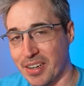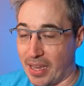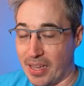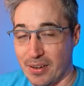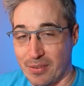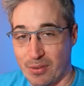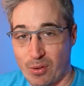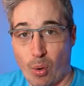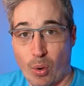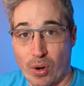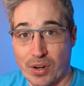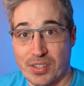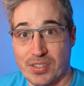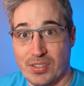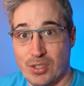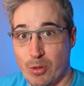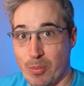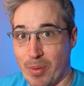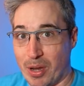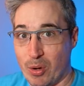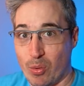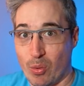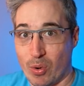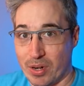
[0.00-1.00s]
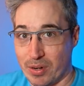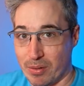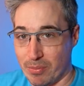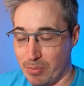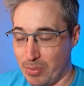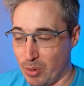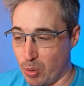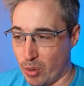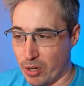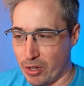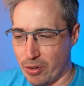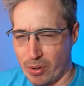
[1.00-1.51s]
And of course, you might want to
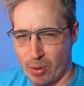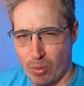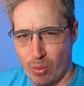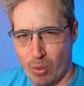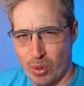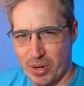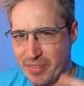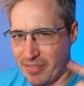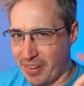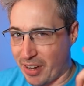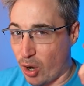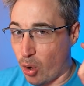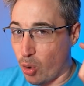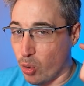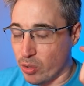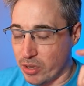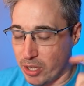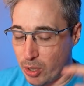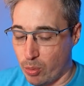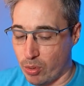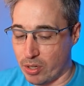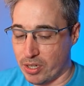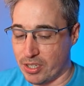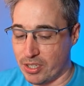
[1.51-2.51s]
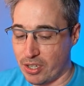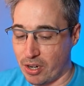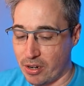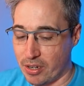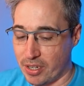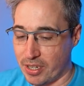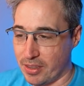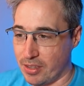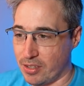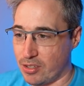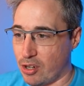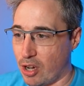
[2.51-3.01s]
be wondering, well, what if I only want to
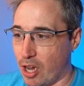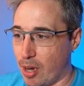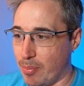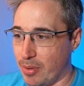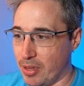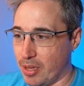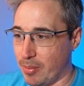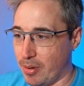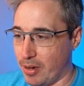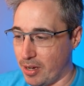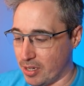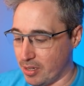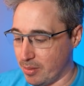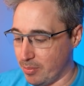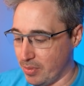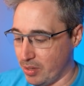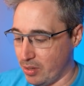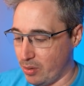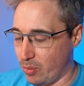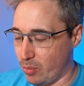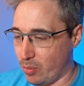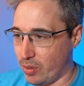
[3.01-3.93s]
target the top and the bottom?